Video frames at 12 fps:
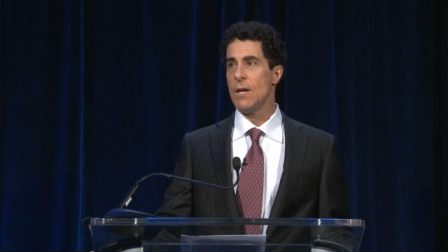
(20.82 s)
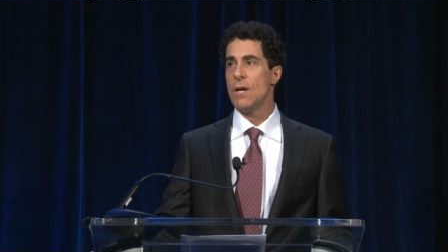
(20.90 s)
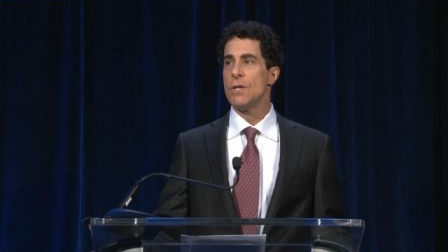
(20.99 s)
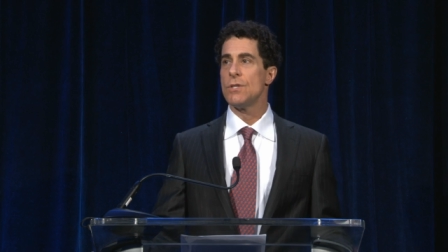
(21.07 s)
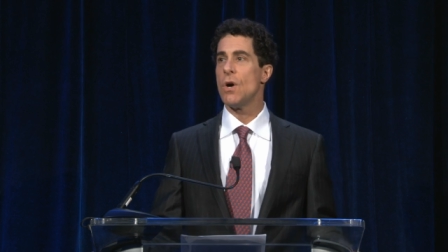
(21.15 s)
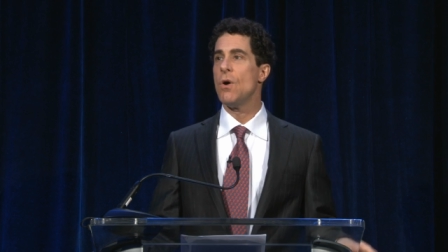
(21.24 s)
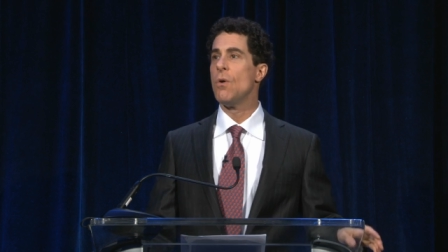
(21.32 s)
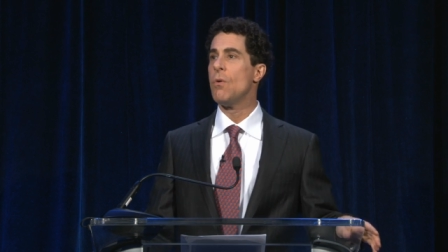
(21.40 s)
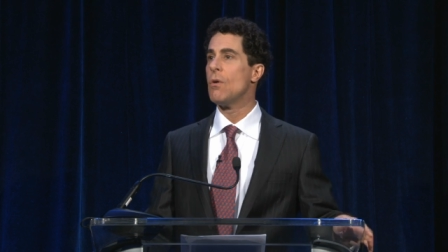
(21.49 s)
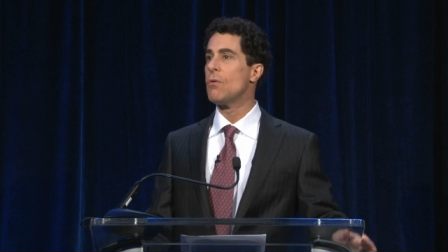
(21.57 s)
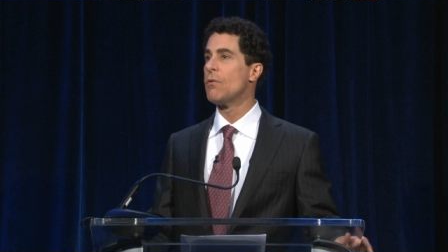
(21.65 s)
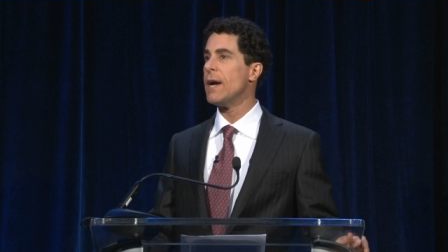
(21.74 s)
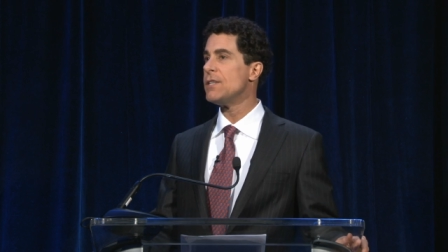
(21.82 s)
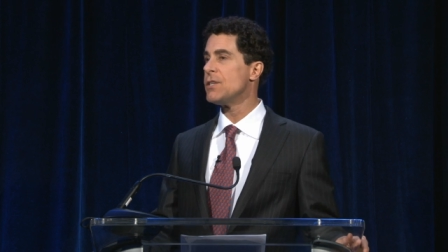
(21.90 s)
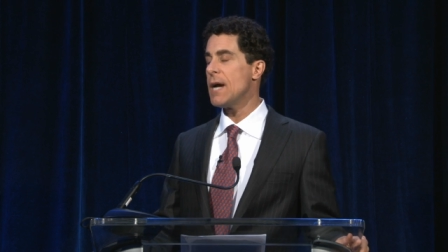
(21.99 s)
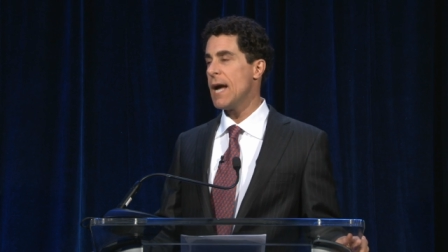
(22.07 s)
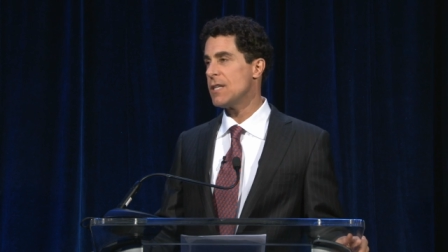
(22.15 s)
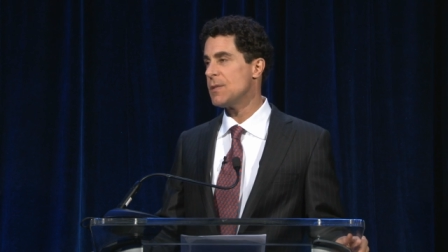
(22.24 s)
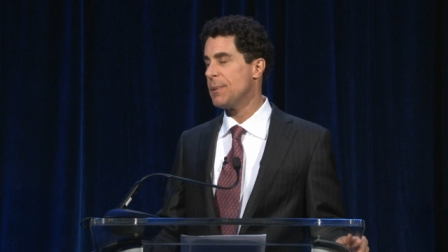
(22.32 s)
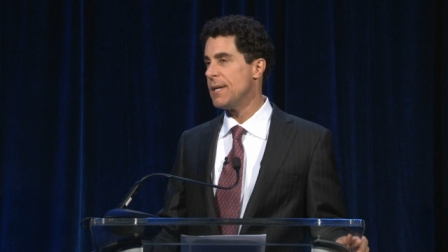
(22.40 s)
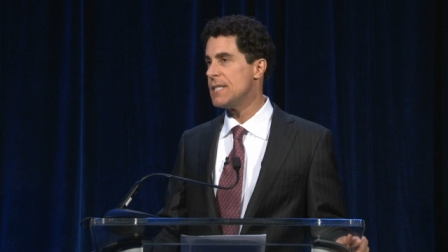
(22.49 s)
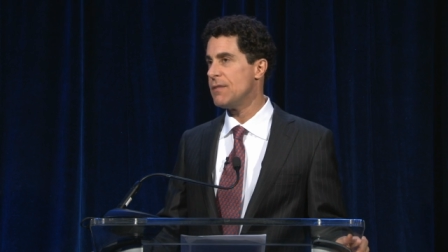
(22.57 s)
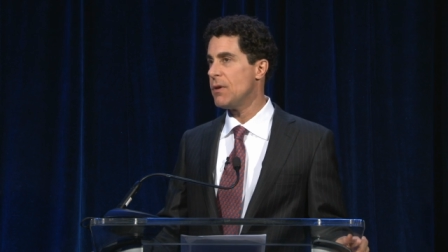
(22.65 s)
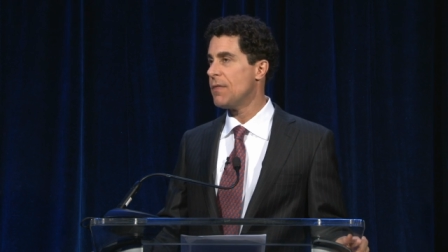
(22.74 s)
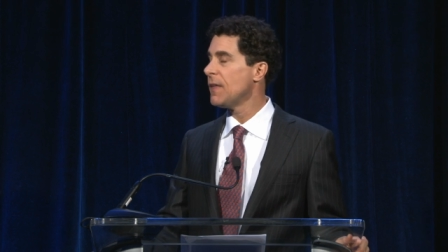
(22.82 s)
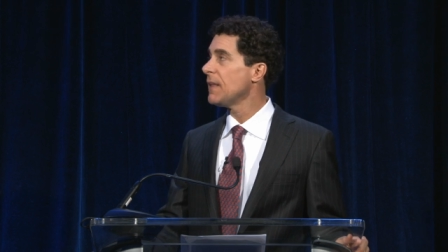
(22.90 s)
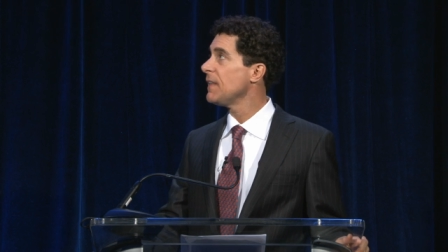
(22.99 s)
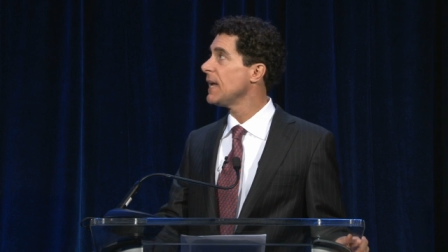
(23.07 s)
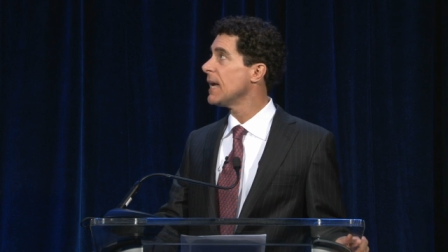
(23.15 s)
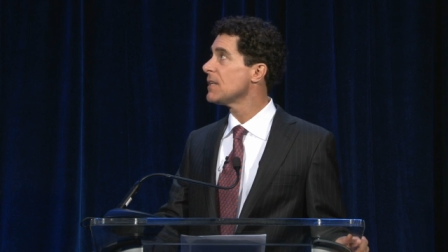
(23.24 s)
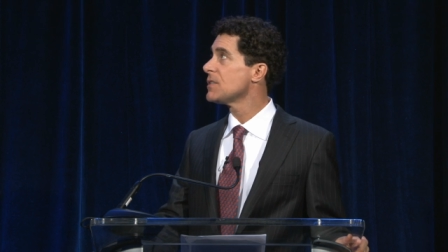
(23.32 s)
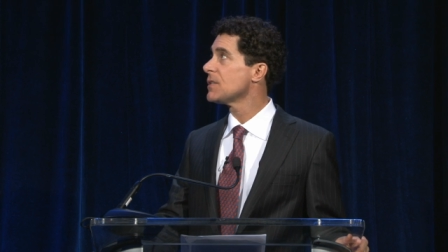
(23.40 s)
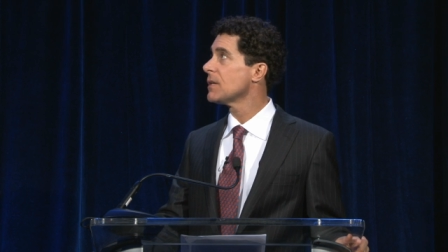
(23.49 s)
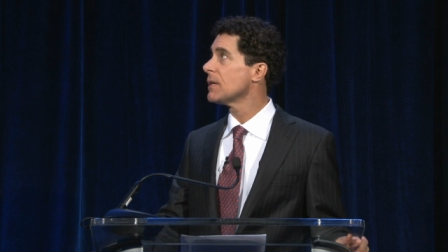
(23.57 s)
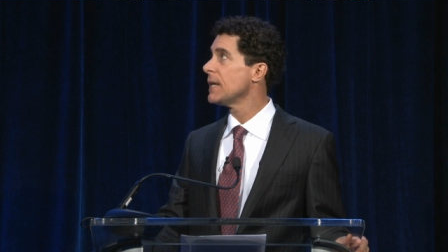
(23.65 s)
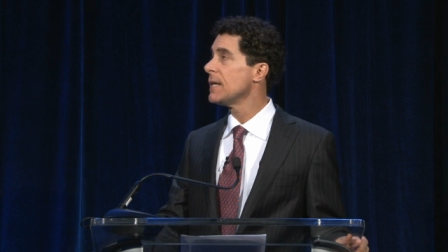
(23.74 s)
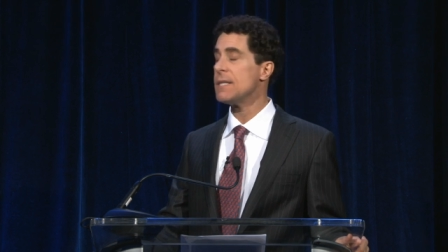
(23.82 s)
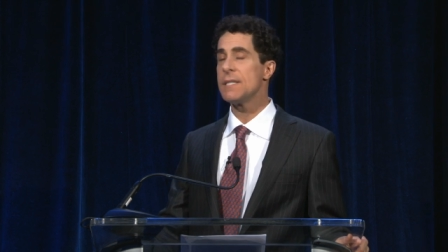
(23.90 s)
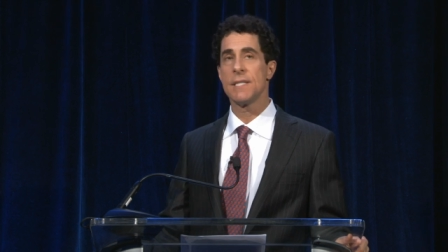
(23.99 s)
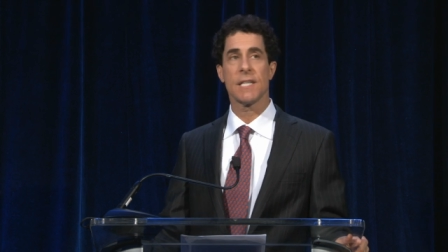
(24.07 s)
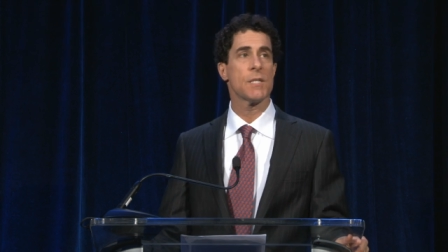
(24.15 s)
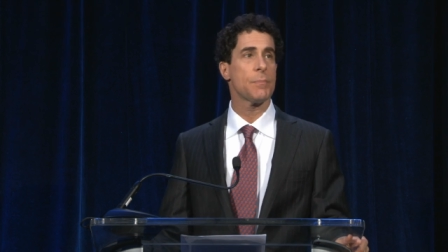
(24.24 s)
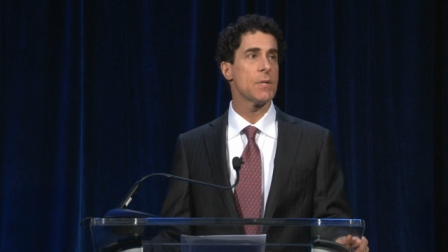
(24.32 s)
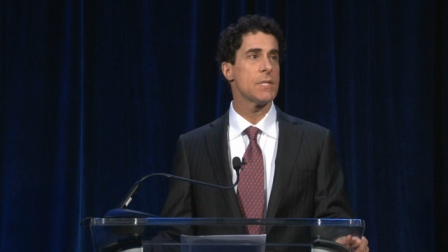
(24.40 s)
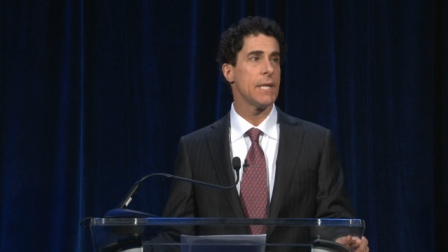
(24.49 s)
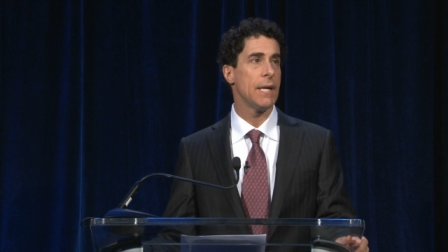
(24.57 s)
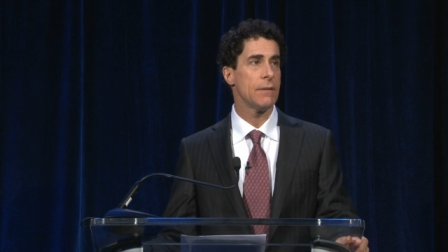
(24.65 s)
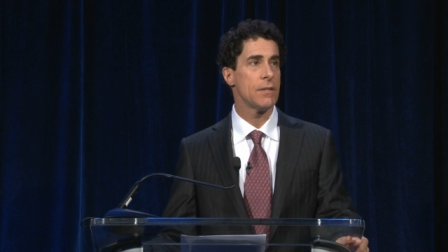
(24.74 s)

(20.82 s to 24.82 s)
So raise your hands, please, if you think the answer is 6%.